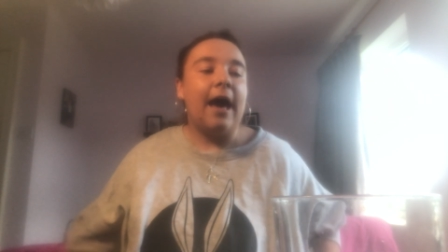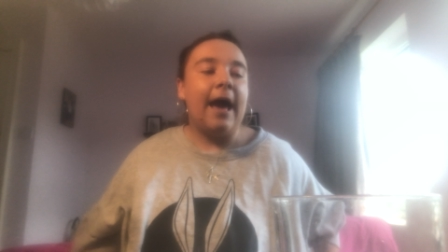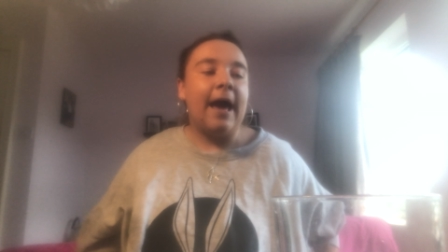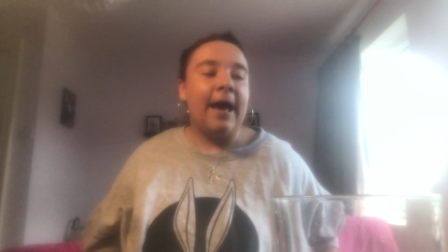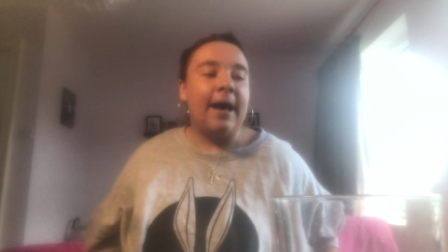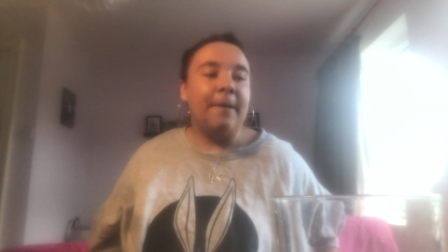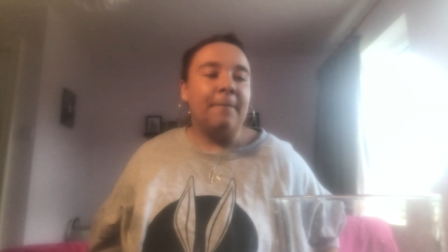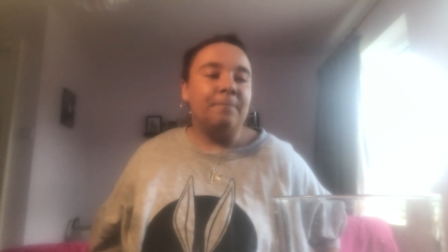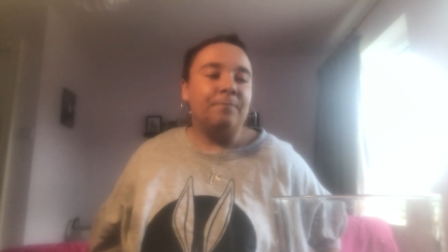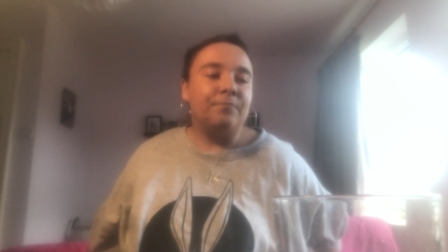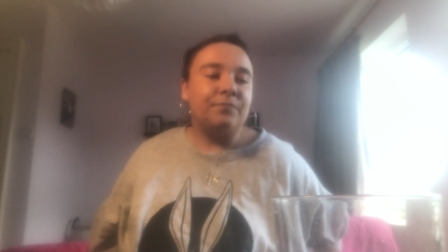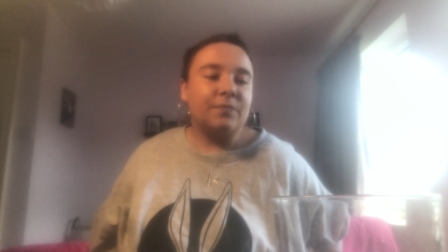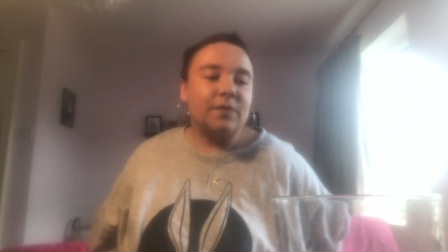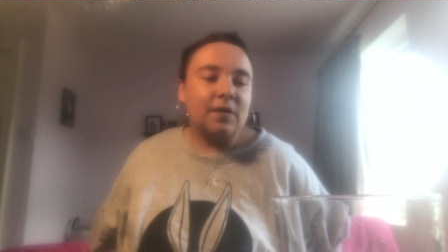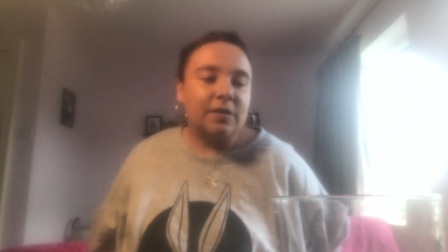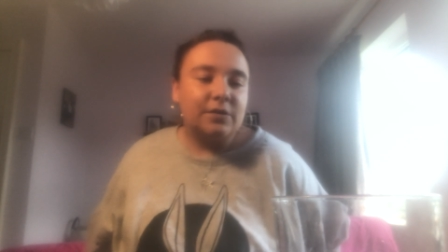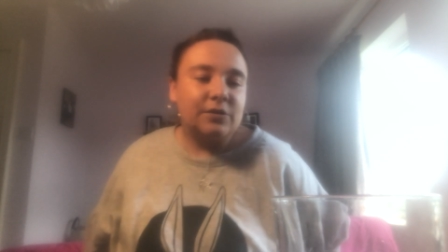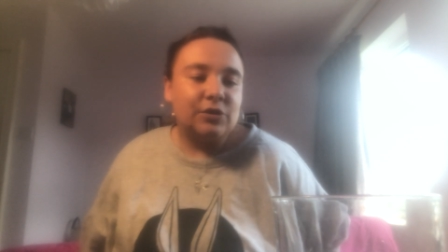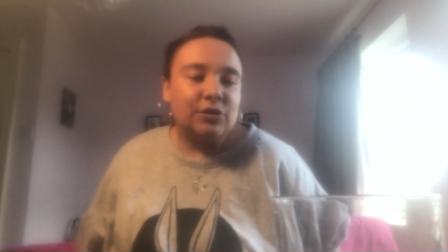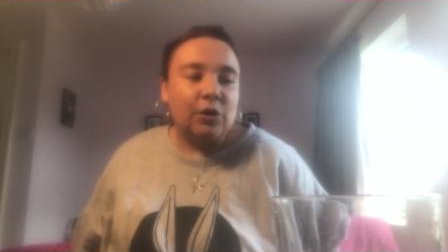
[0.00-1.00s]
Um.
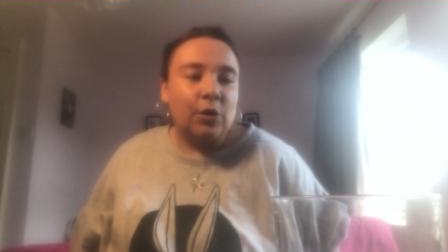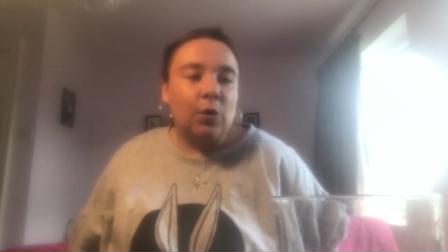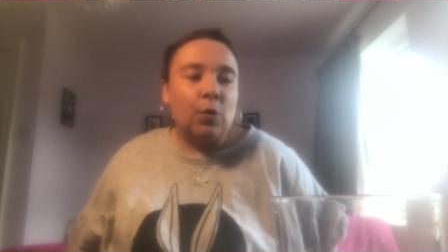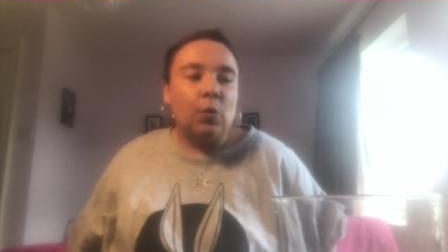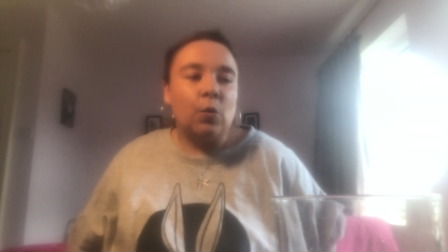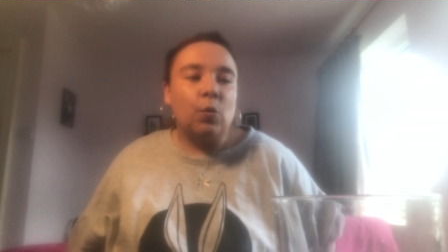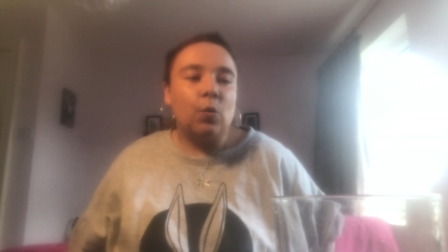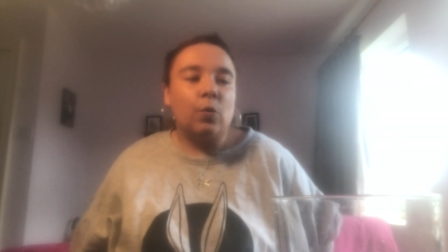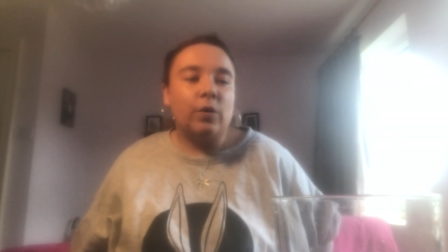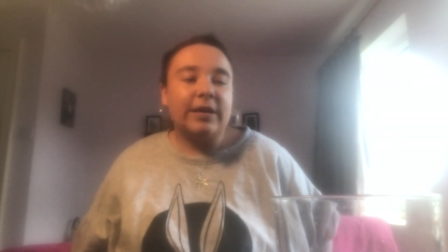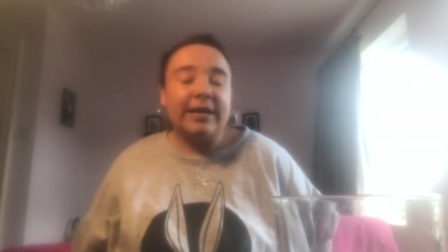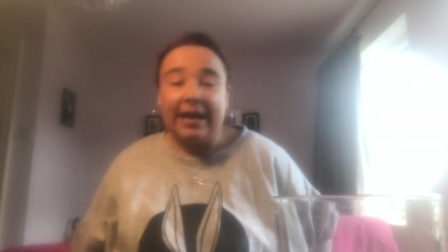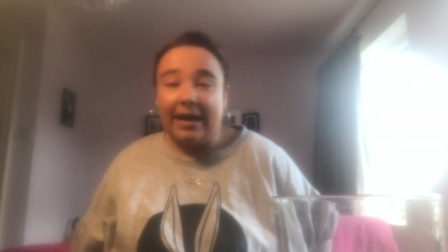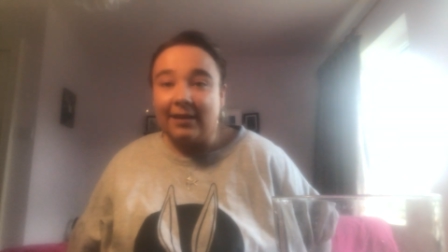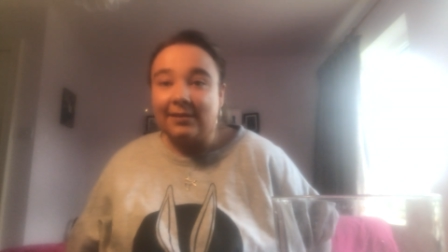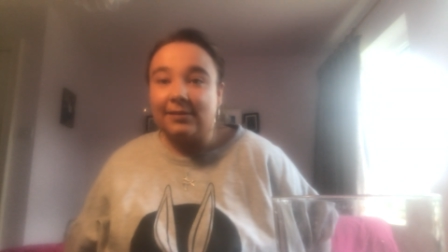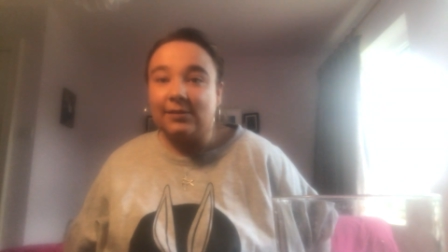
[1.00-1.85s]
So yes.